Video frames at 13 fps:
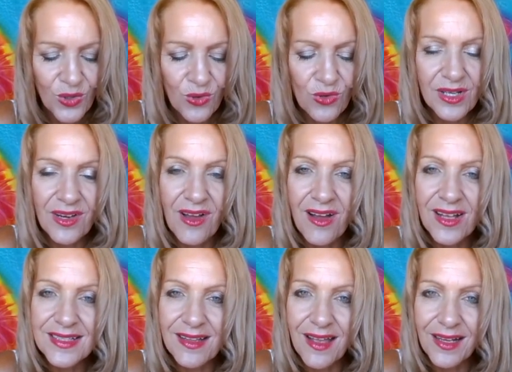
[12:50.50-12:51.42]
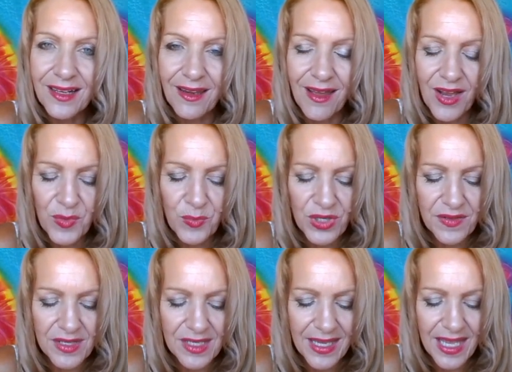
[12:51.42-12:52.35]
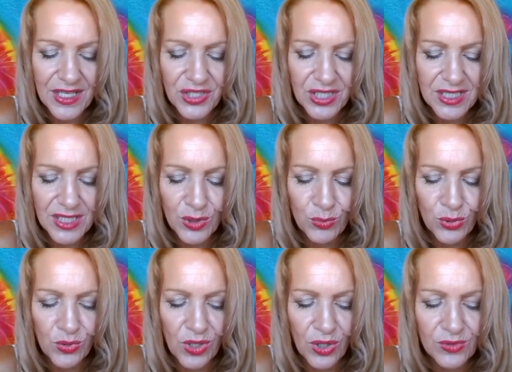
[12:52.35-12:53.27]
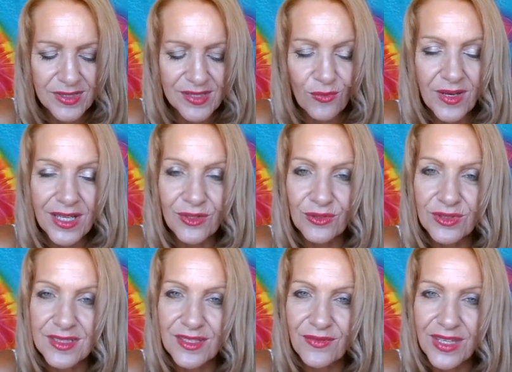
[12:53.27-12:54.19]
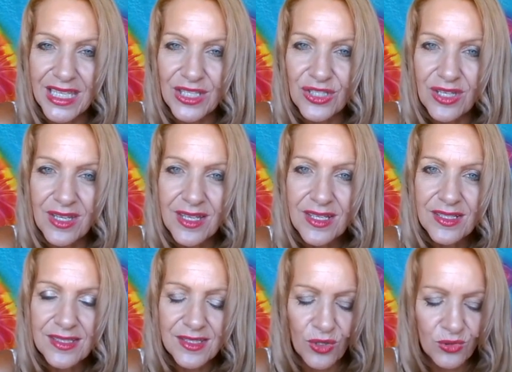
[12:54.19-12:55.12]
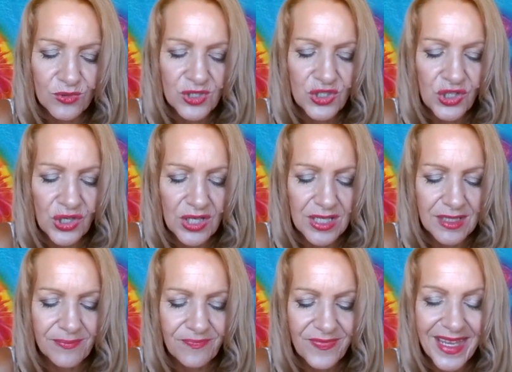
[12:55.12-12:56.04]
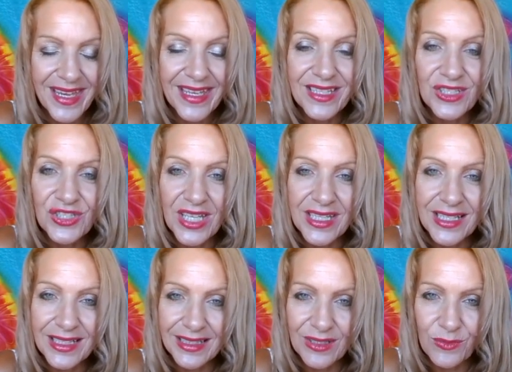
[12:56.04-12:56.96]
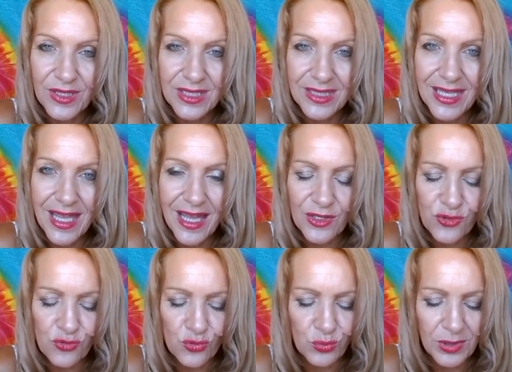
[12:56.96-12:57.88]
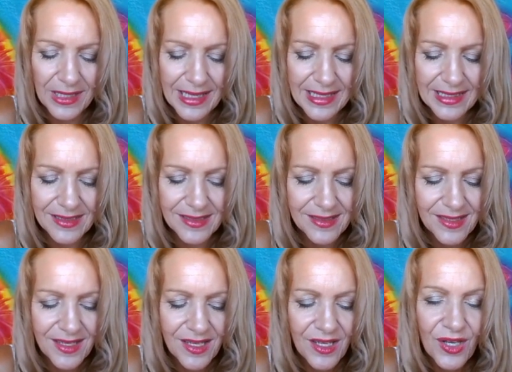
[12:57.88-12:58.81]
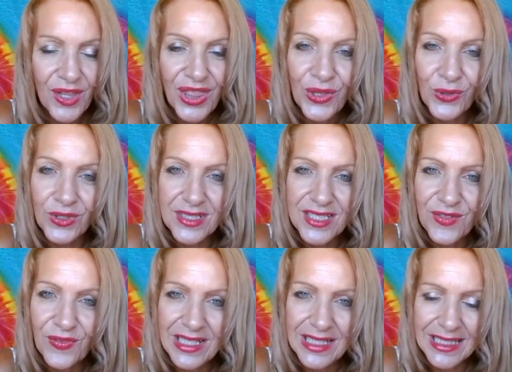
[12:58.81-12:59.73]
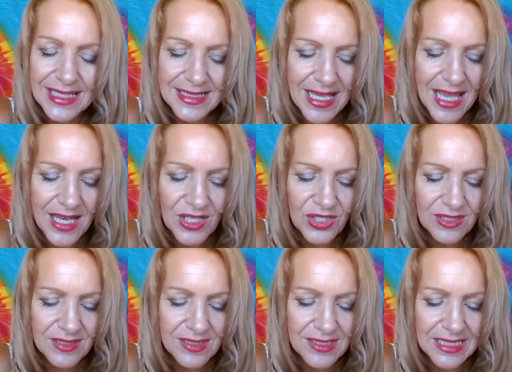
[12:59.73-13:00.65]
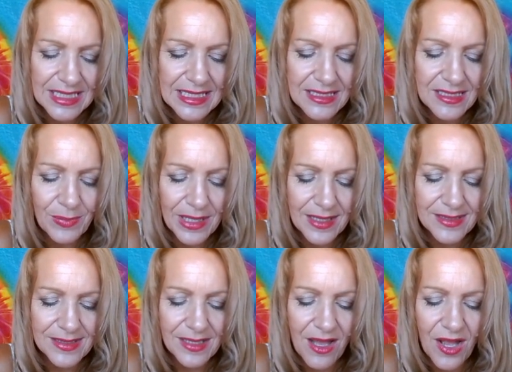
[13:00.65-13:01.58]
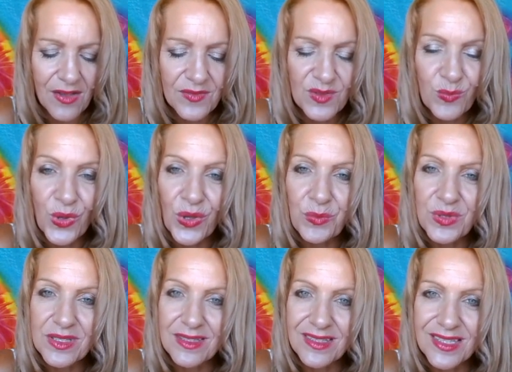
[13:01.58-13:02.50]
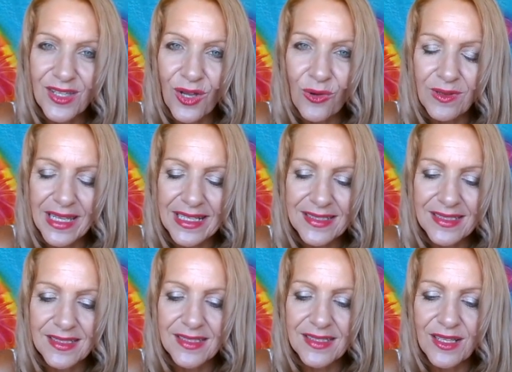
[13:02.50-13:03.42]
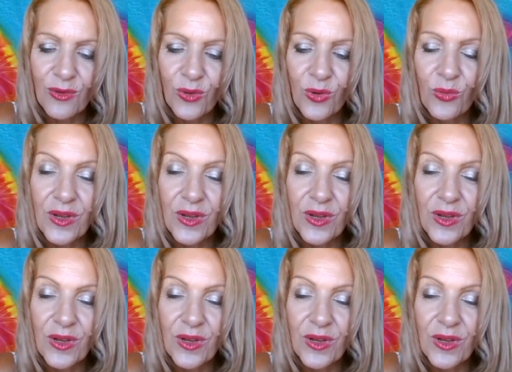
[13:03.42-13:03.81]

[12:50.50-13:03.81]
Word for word: Organized like a library, the Akashic temple holds the records of each soul's journey energetically within the astral plane. Thoughts, feelings, actions, deeds, past lives, purpose, and soul lessons are all